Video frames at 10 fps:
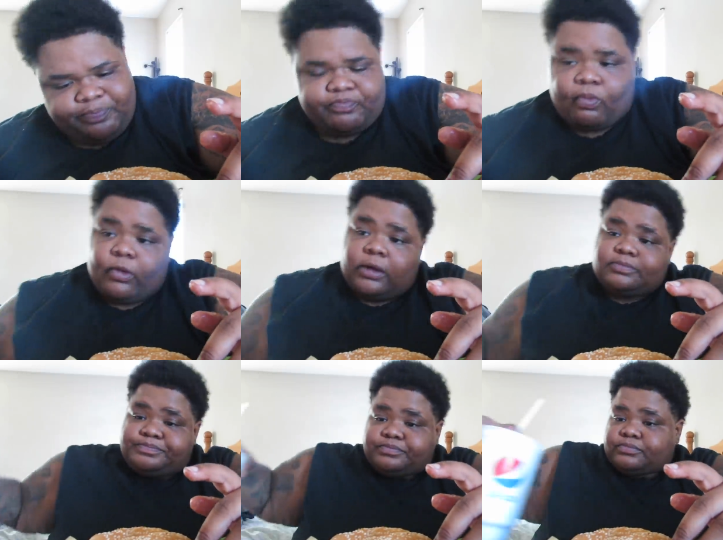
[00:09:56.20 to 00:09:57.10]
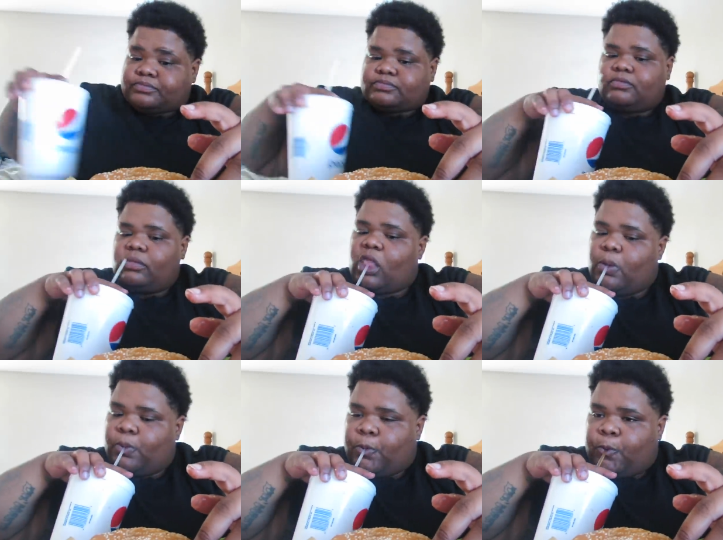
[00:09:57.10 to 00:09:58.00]

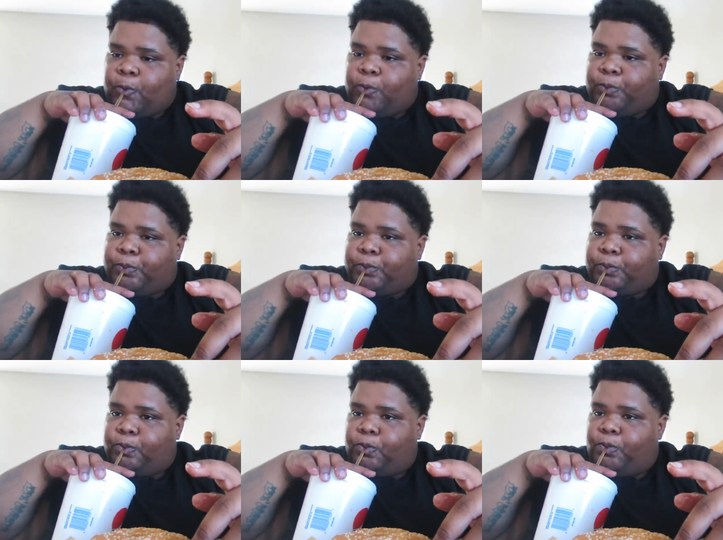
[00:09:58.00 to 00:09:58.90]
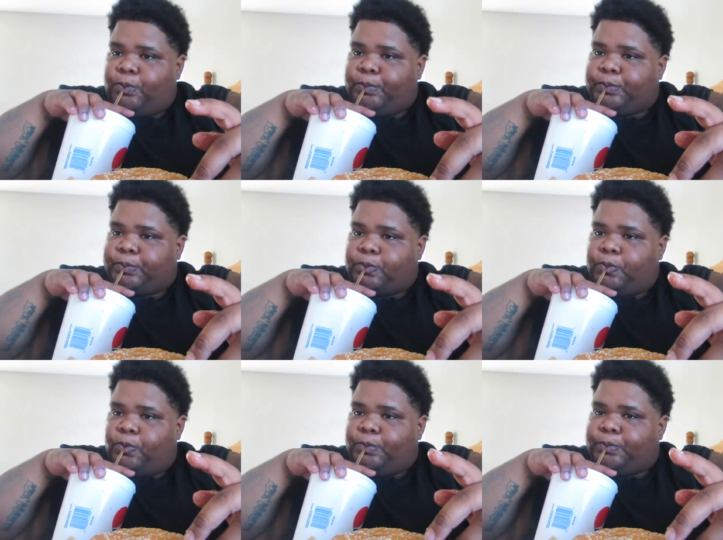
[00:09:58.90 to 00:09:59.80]

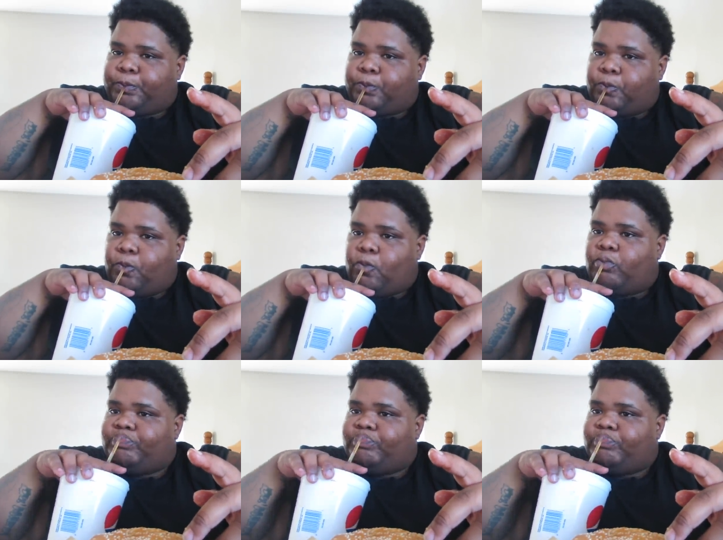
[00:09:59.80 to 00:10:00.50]
Nobody speaks.